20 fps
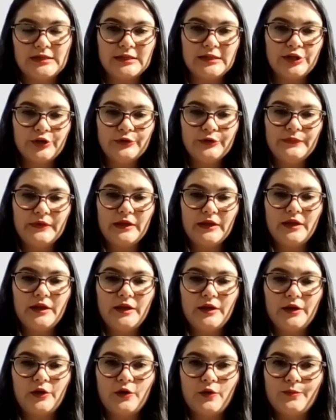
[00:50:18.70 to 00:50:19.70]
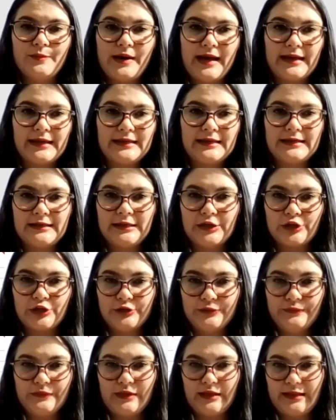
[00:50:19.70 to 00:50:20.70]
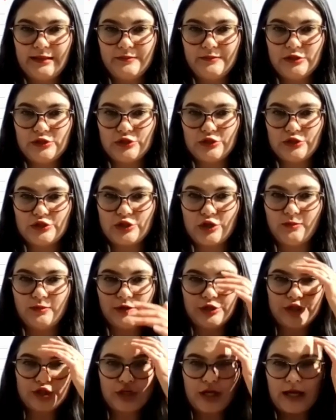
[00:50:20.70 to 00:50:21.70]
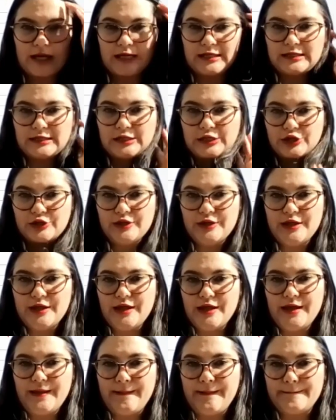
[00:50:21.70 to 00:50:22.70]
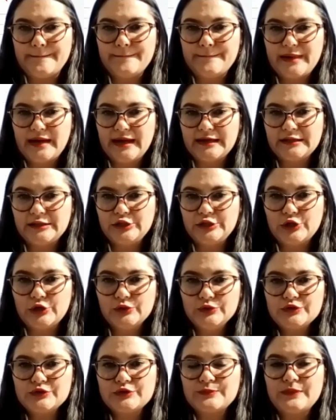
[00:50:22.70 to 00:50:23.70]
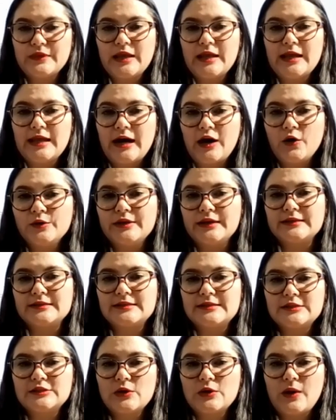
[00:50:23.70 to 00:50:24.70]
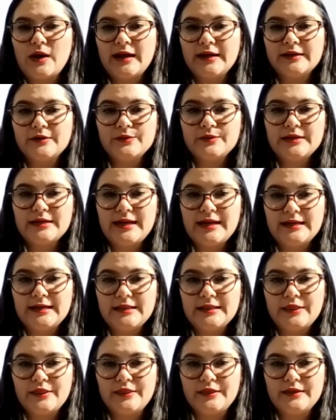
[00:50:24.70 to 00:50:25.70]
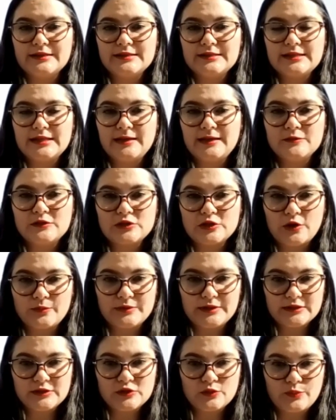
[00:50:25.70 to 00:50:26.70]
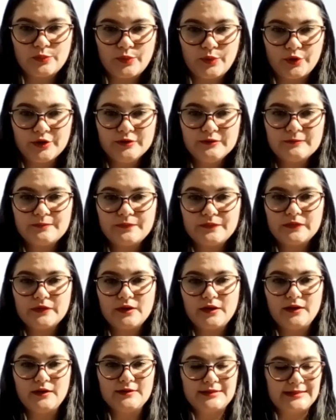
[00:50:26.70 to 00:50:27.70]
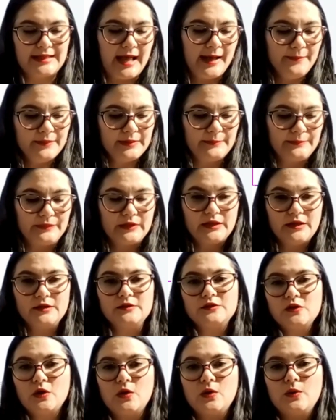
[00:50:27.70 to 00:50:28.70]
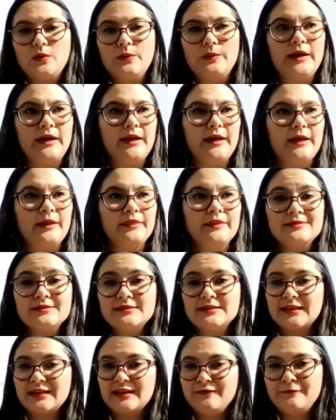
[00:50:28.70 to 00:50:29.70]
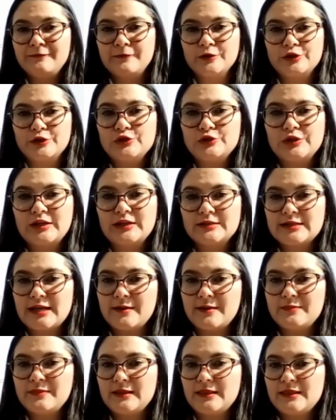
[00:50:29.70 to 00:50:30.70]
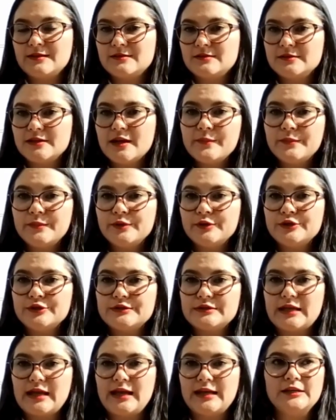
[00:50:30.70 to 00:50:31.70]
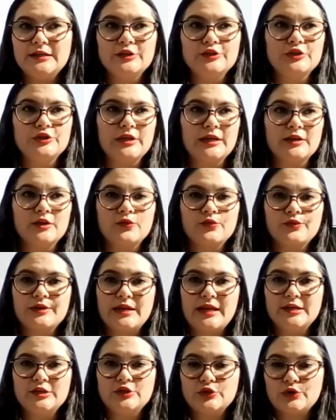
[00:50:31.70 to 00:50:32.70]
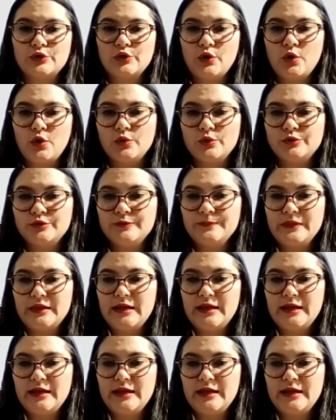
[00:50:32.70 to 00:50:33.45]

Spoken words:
in here, go back in here. Let me just double check in here my notes. Oh yes, so I created this Insomnia Support SAP. So this is a gift for you. You can type in these numbers and you can create your own